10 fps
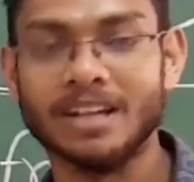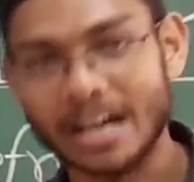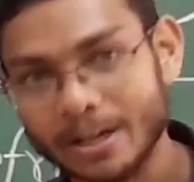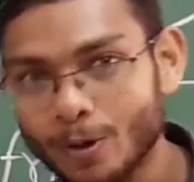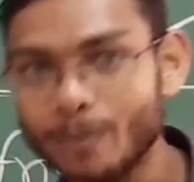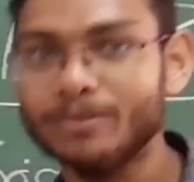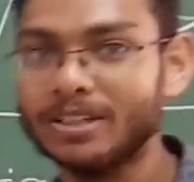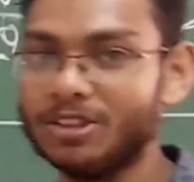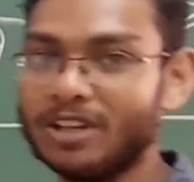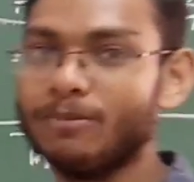I hope
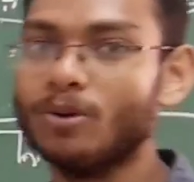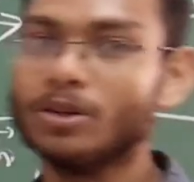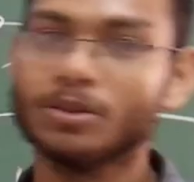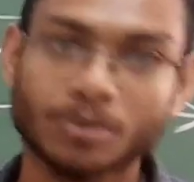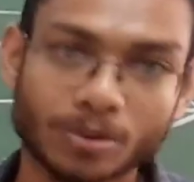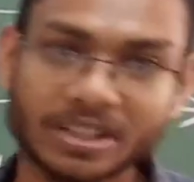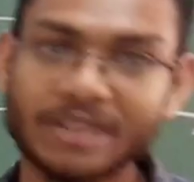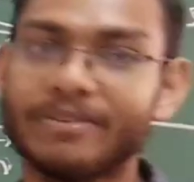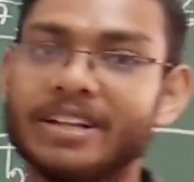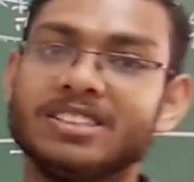that you have got to know the
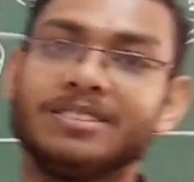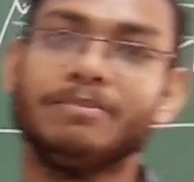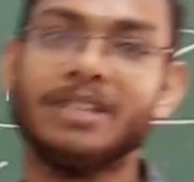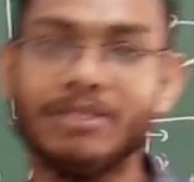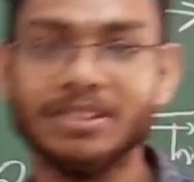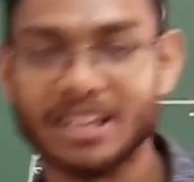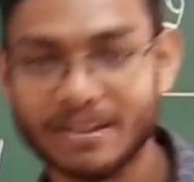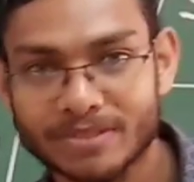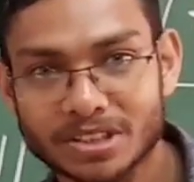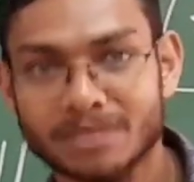difference between the
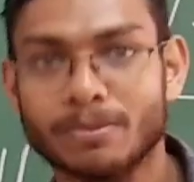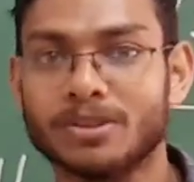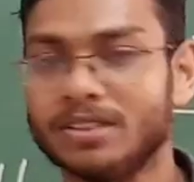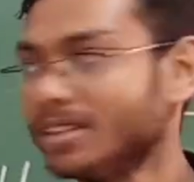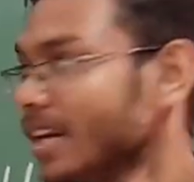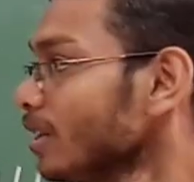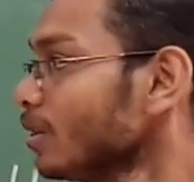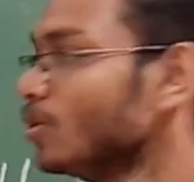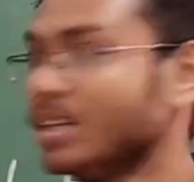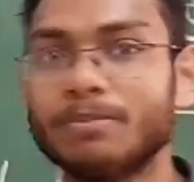refrigeration process and
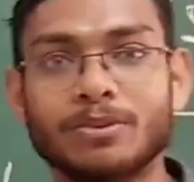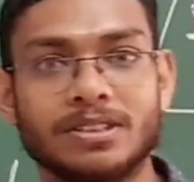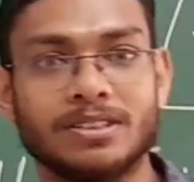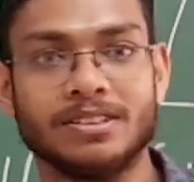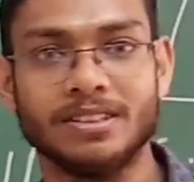cooling process.